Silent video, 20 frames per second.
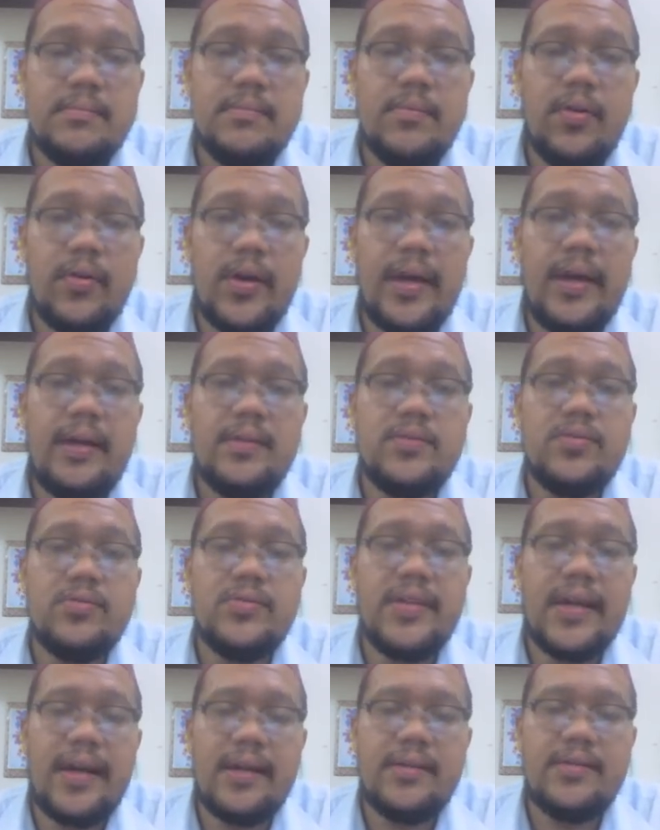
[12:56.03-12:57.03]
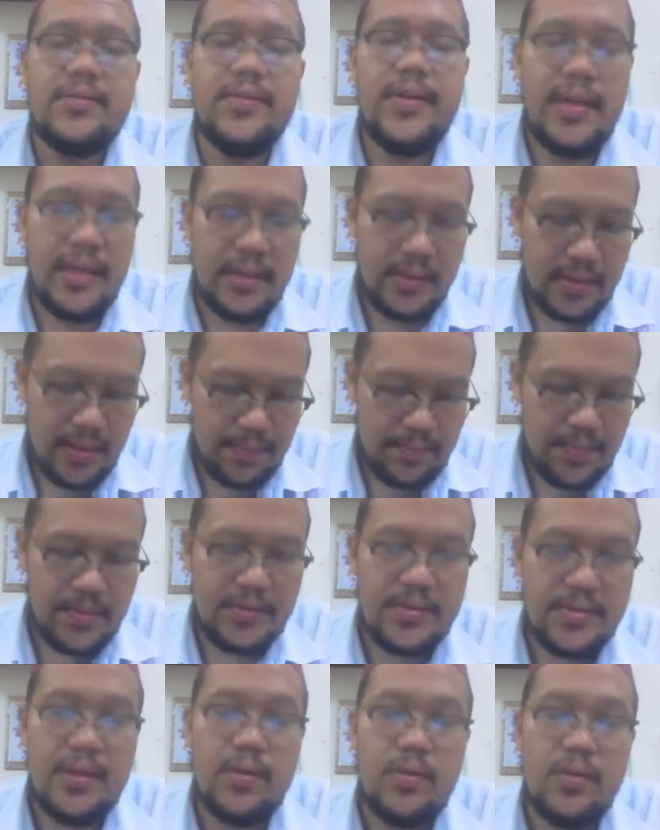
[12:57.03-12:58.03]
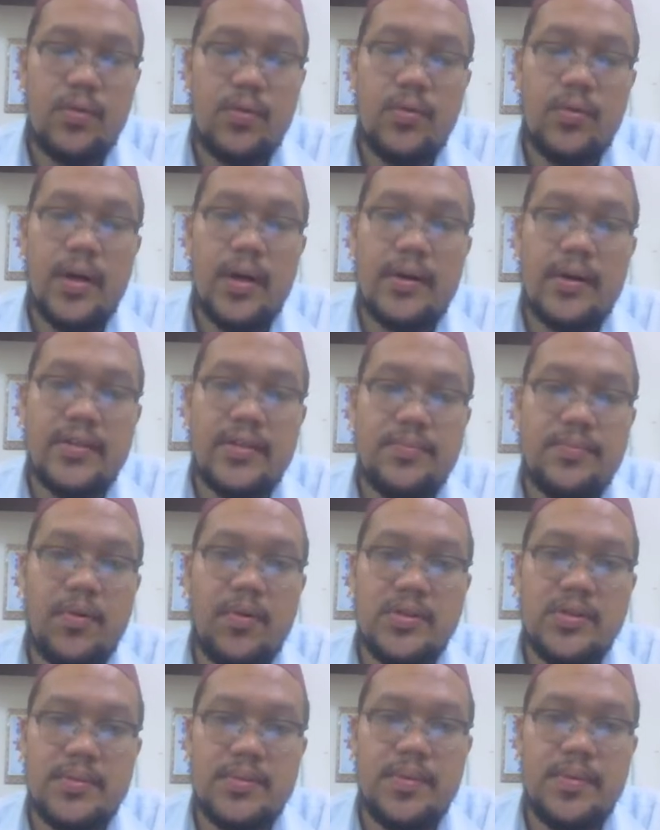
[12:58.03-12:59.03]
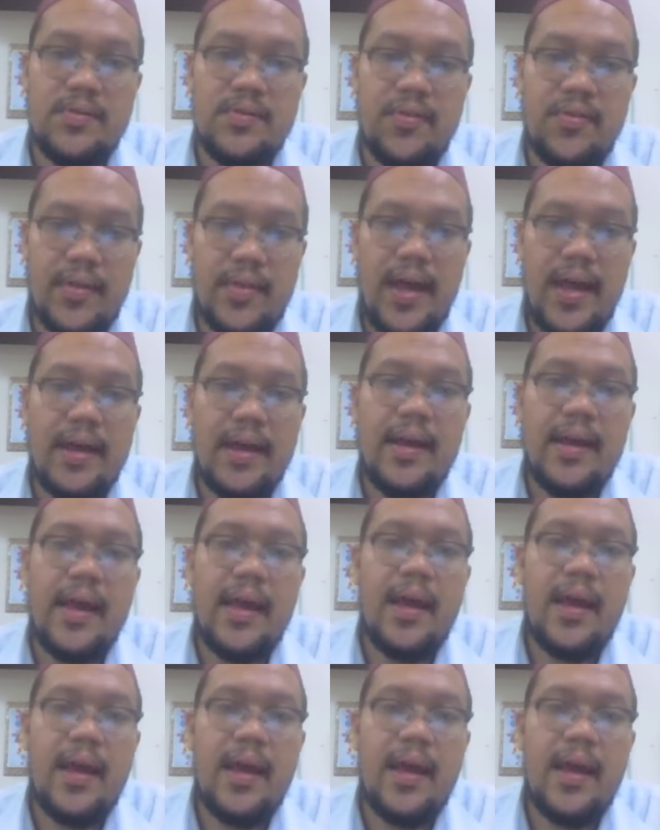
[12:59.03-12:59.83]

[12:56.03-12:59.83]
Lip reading: Okay, so secretary is the person who responsible for that.